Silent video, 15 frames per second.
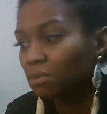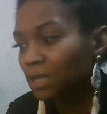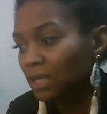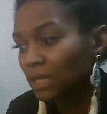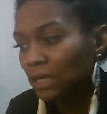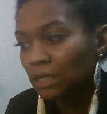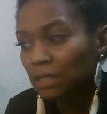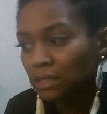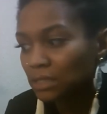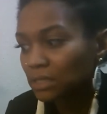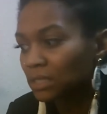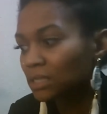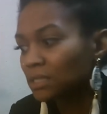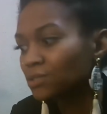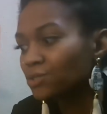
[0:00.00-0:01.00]

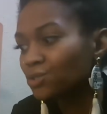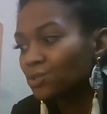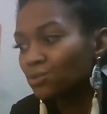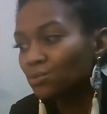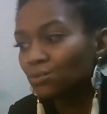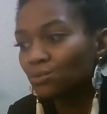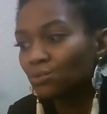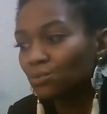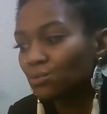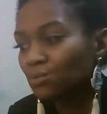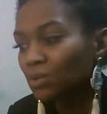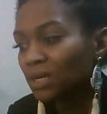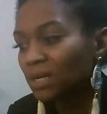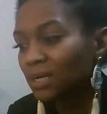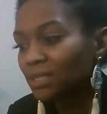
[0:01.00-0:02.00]
place into
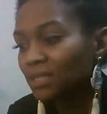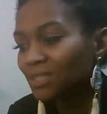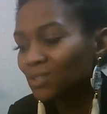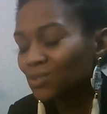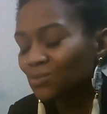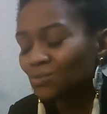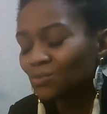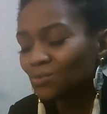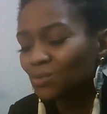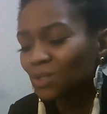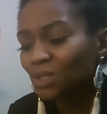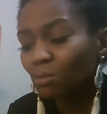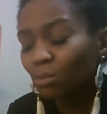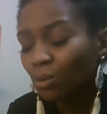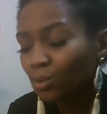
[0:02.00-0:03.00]
to
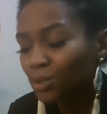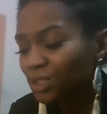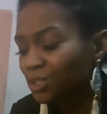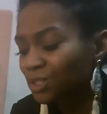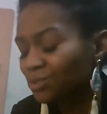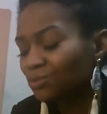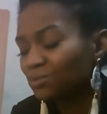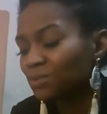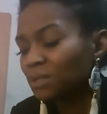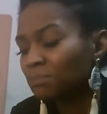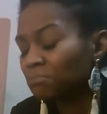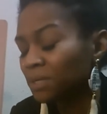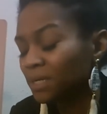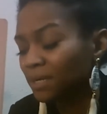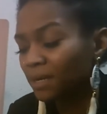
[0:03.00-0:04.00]
support you
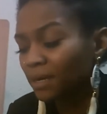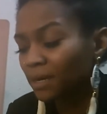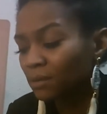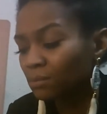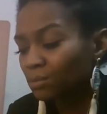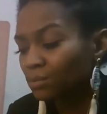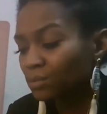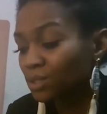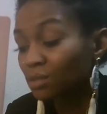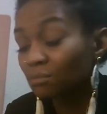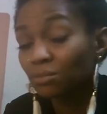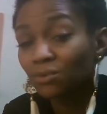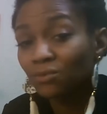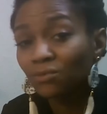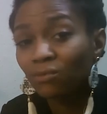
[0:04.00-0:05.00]
in being able to
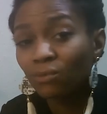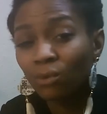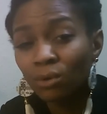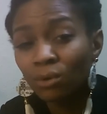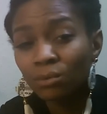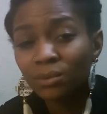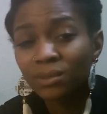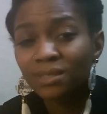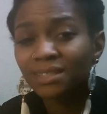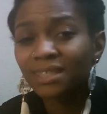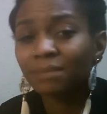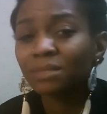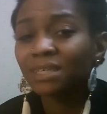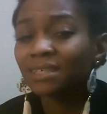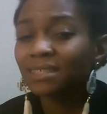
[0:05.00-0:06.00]
move forward
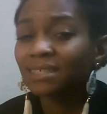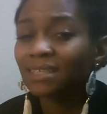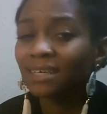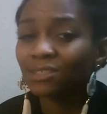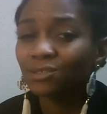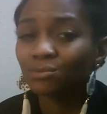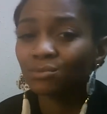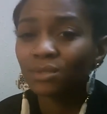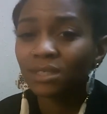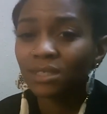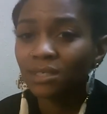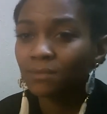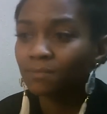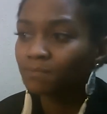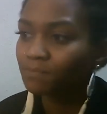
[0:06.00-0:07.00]
that because that's
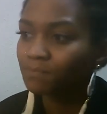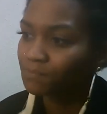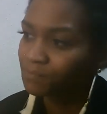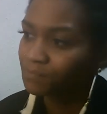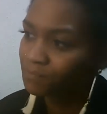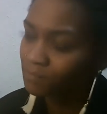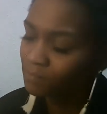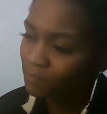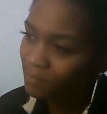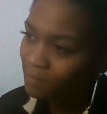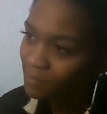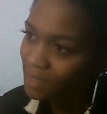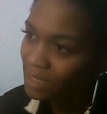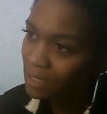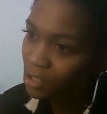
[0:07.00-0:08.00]
really
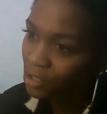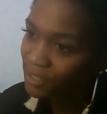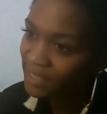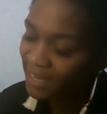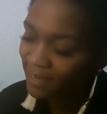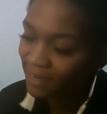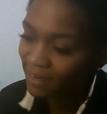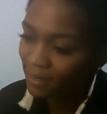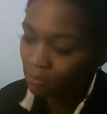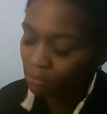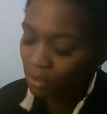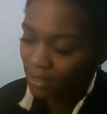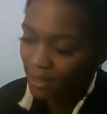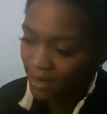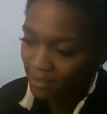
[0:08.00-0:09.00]
creating a
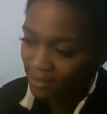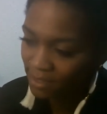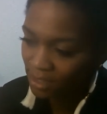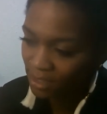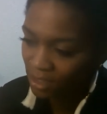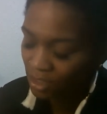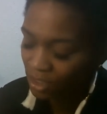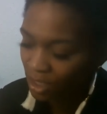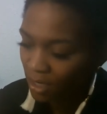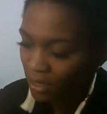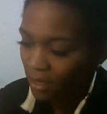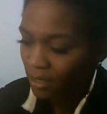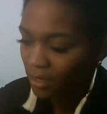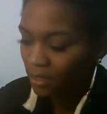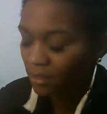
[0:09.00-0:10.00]
blockage
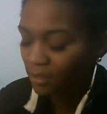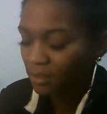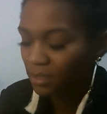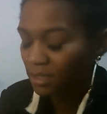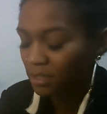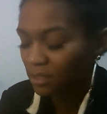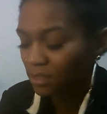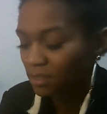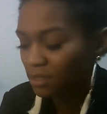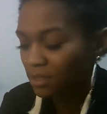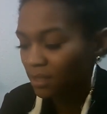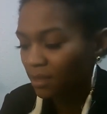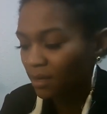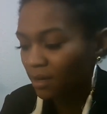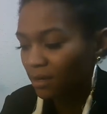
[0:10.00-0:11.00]
in a sense
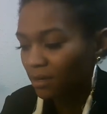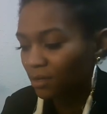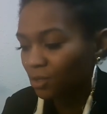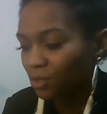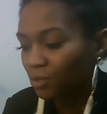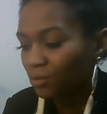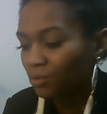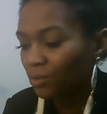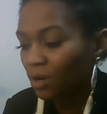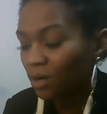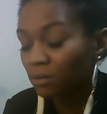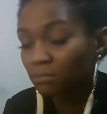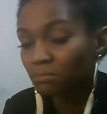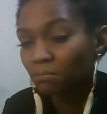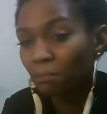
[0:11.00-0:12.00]
that you
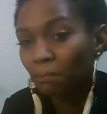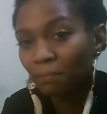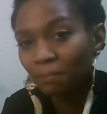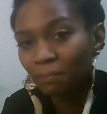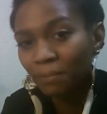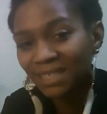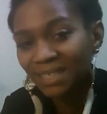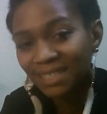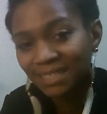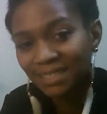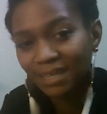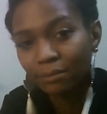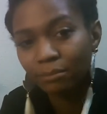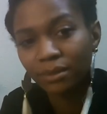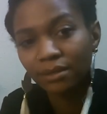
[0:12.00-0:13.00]
are
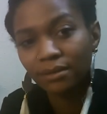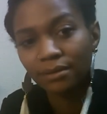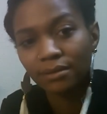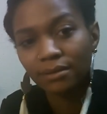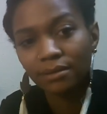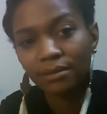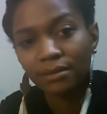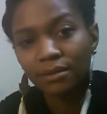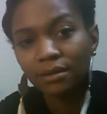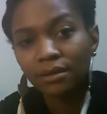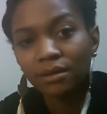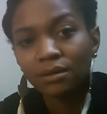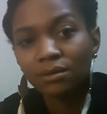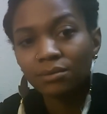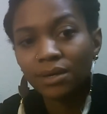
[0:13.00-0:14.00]
misstepping
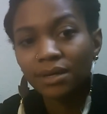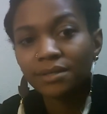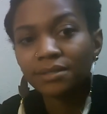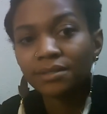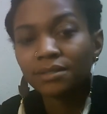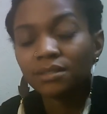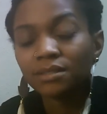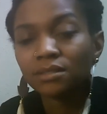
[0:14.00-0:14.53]
right